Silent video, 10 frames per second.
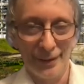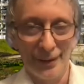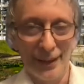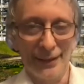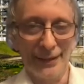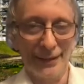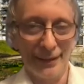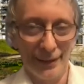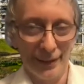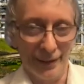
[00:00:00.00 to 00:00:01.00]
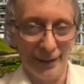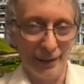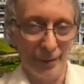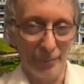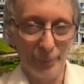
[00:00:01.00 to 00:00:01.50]
And
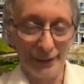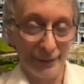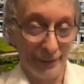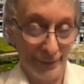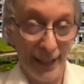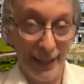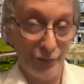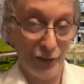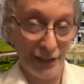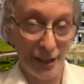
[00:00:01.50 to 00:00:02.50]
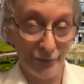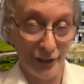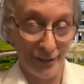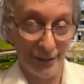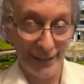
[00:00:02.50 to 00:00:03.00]
but then if he solved
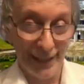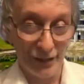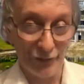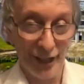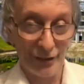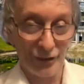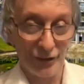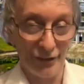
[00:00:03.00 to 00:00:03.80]
it to his satisfaction,